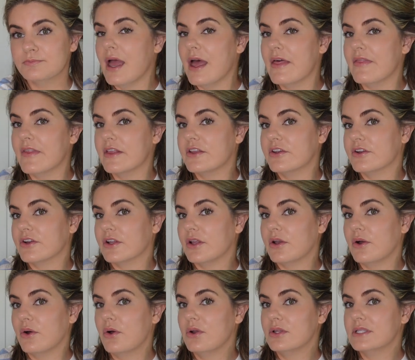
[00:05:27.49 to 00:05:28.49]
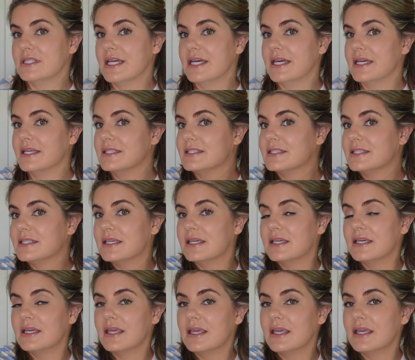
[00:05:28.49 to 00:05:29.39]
And then you're going to hold it